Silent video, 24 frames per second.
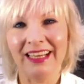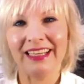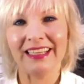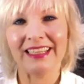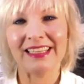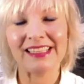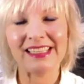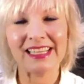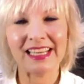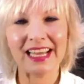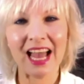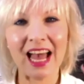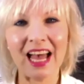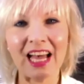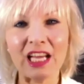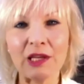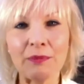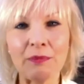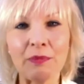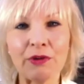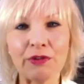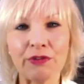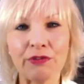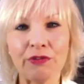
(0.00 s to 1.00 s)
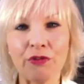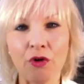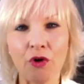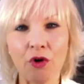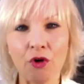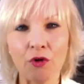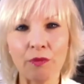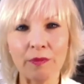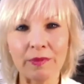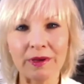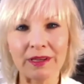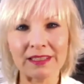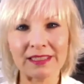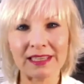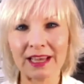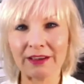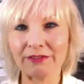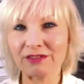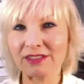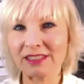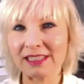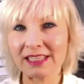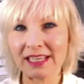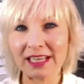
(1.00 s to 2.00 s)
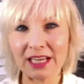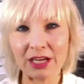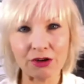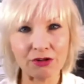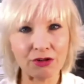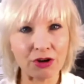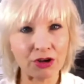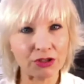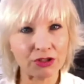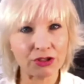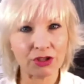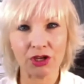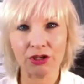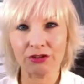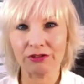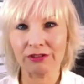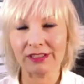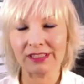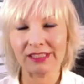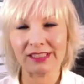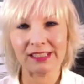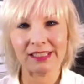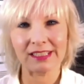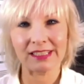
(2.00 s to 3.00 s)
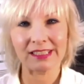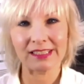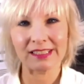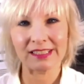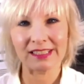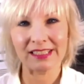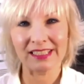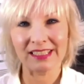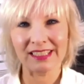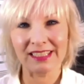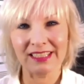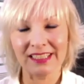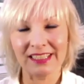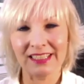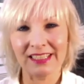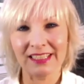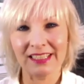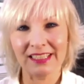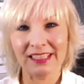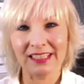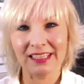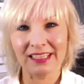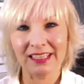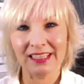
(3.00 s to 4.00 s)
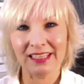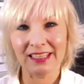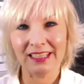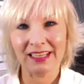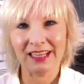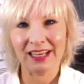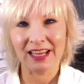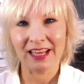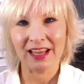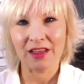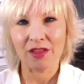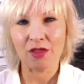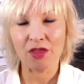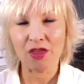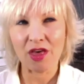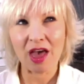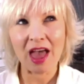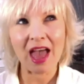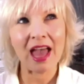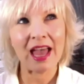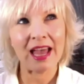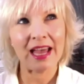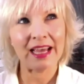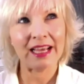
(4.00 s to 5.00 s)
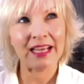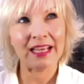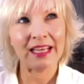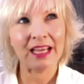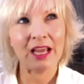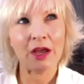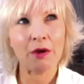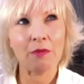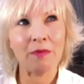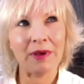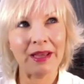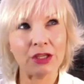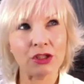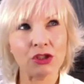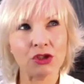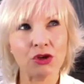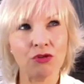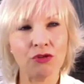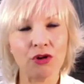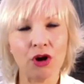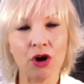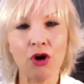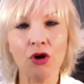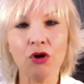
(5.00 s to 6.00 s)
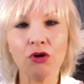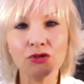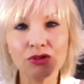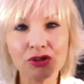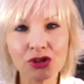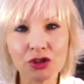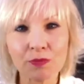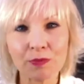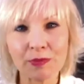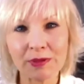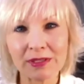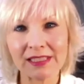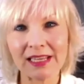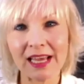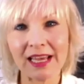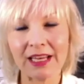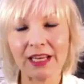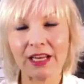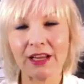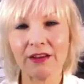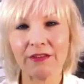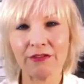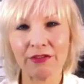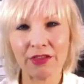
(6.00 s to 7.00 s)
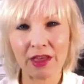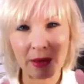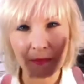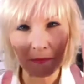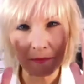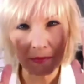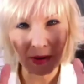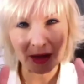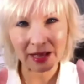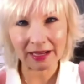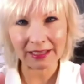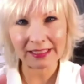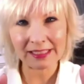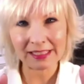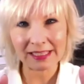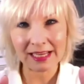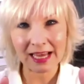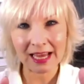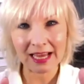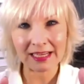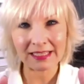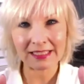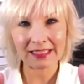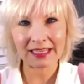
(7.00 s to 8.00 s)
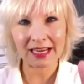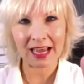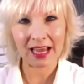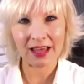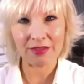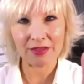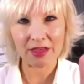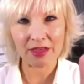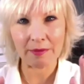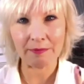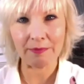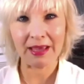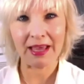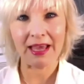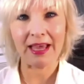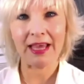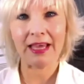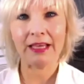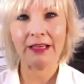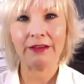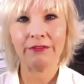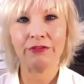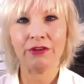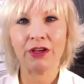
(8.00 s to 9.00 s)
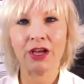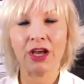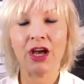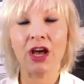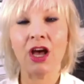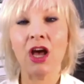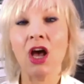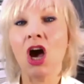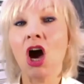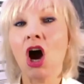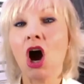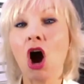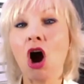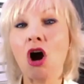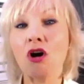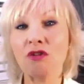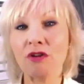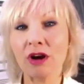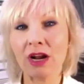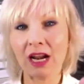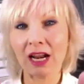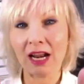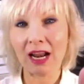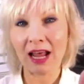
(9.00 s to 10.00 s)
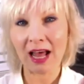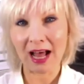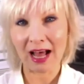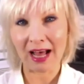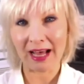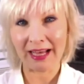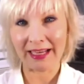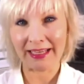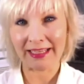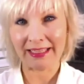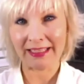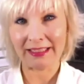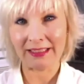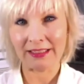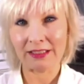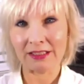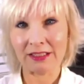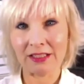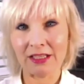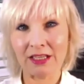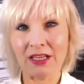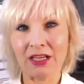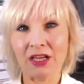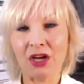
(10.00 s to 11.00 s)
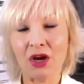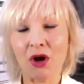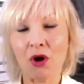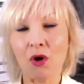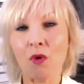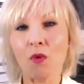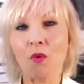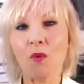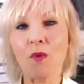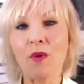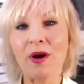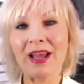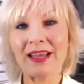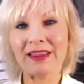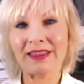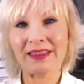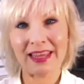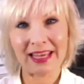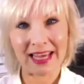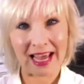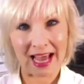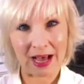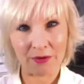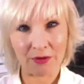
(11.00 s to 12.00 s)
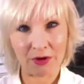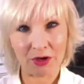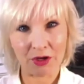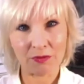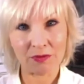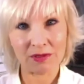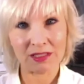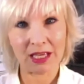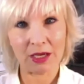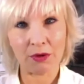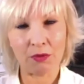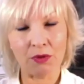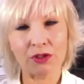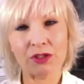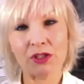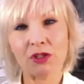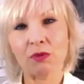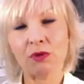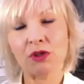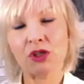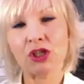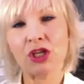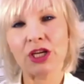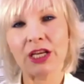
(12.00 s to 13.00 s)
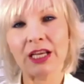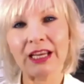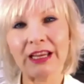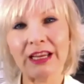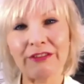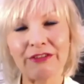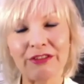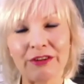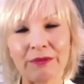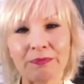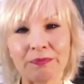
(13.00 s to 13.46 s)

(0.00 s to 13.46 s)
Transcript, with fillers: You see, high performers have zero tolerances. They make sure 100% of their mindset and their behaviour are aligned with the outcomes they want to achieve.